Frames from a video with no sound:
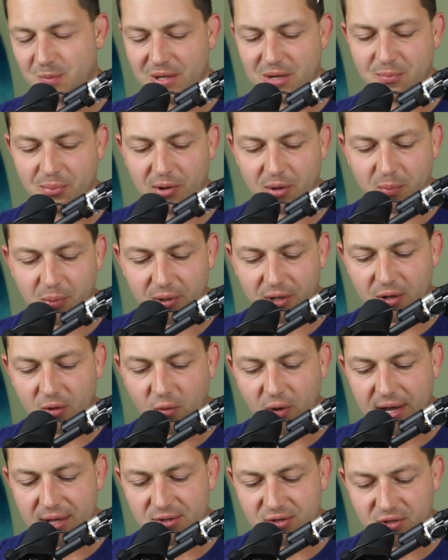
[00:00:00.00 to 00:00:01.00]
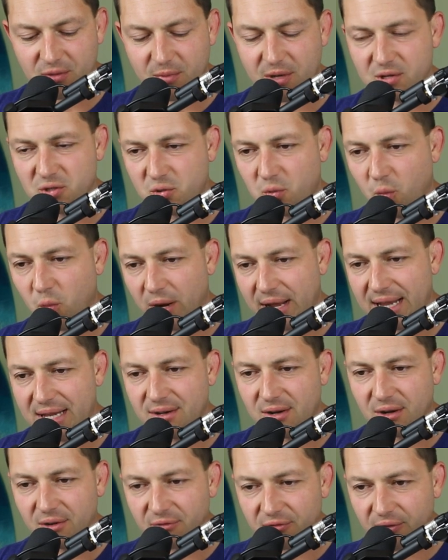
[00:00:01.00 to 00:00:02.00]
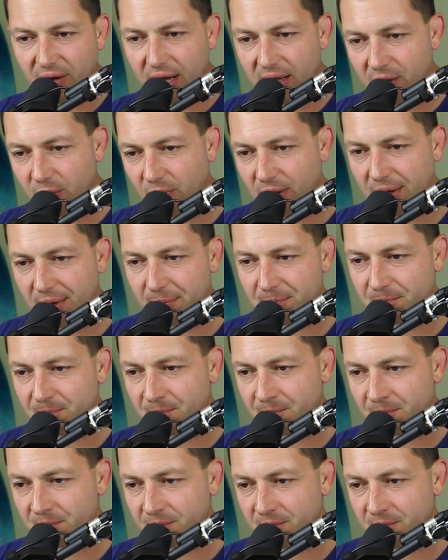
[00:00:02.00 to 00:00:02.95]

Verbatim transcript: people are putting way too much weight on follow-up.